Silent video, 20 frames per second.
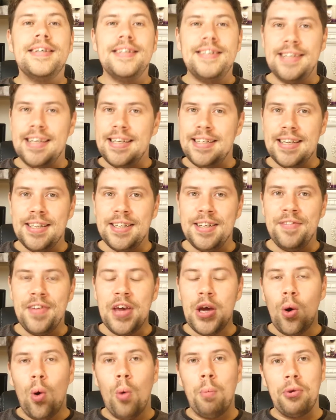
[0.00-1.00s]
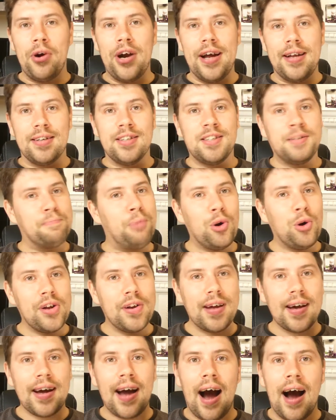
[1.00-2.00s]
CCTV operators
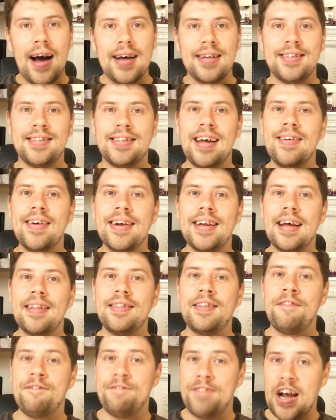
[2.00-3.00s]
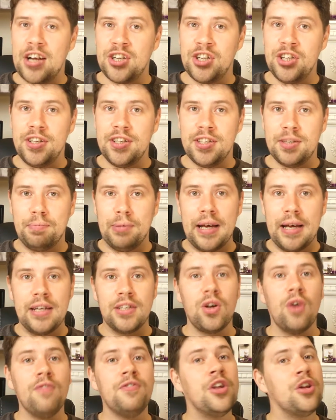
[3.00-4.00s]
spotted a guy staring at the fashion
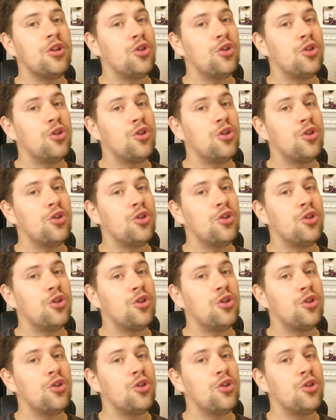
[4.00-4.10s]
displays of the